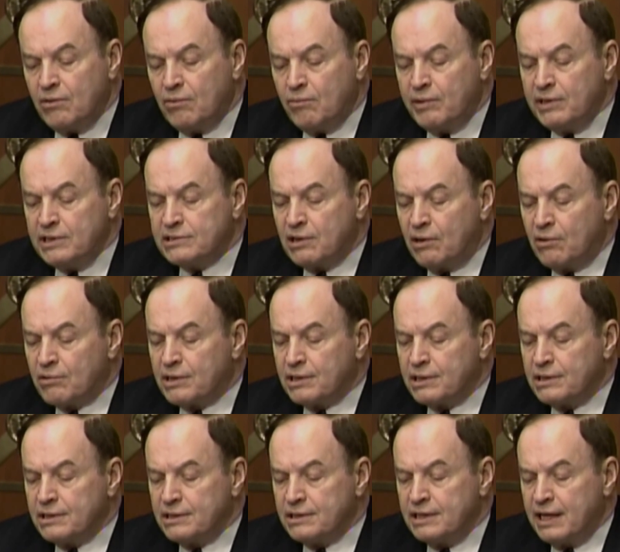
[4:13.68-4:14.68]
We talk a
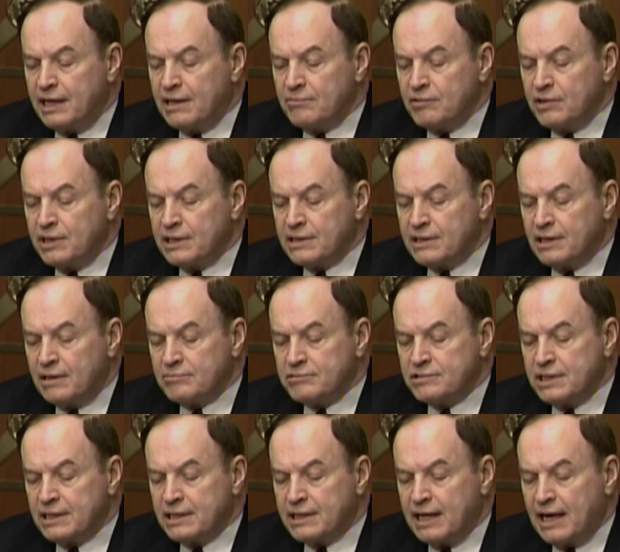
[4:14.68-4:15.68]
good game when it
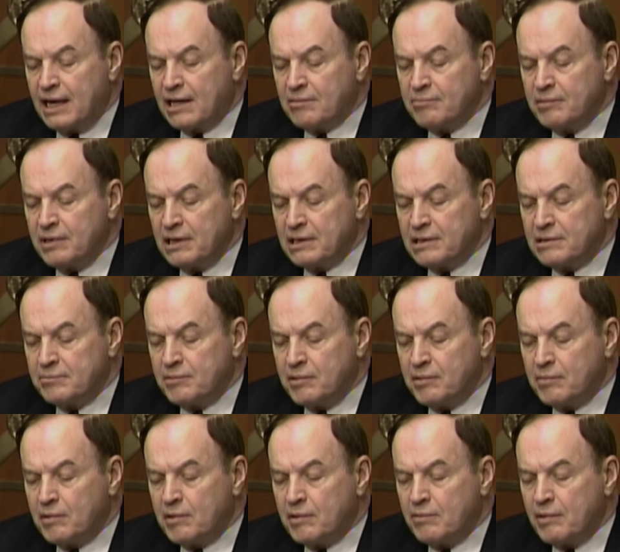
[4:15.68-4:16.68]
comes to accountability,
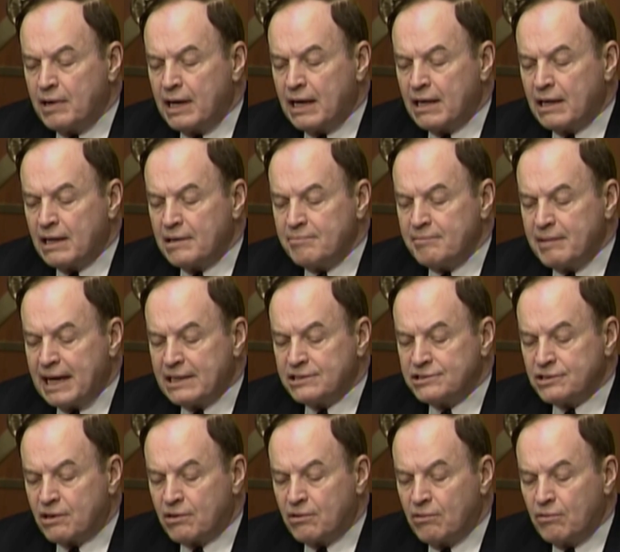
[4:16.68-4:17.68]
but we rarely
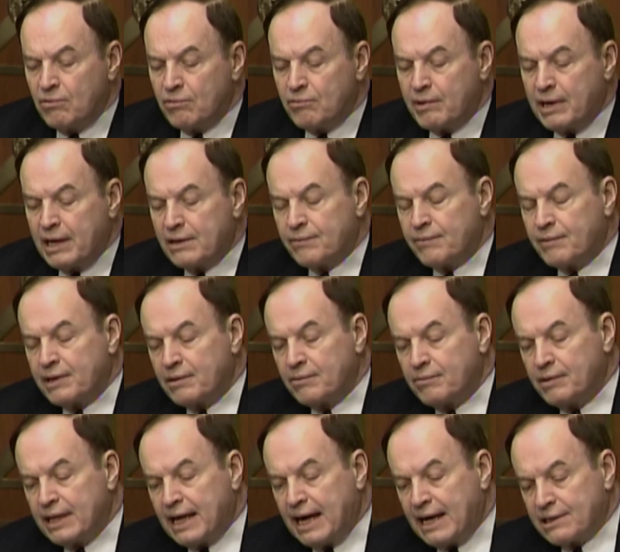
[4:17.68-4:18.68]
match our own rhetoric
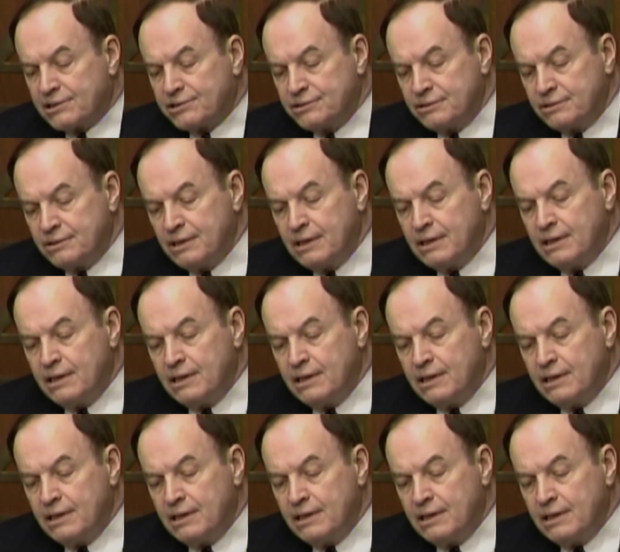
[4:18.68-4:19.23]
with action.